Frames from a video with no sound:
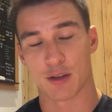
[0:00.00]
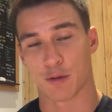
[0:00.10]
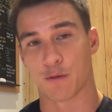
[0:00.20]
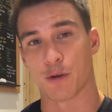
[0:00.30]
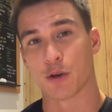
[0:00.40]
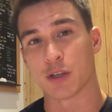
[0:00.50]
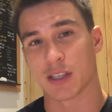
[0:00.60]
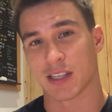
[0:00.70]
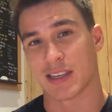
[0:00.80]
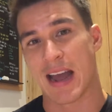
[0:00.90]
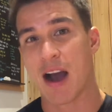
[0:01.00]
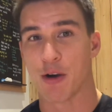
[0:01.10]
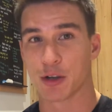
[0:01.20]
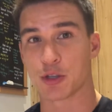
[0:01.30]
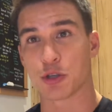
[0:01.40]
The focus is
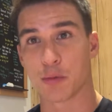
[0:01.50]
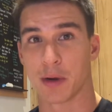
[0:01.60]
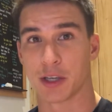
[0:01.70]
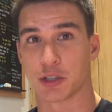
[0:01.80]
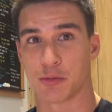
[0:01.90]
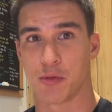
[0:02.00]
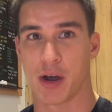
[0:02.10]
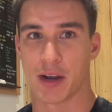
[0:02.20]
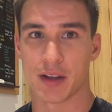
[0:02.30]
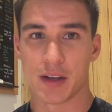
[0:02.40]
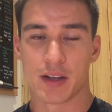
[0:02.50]
now accumulation work.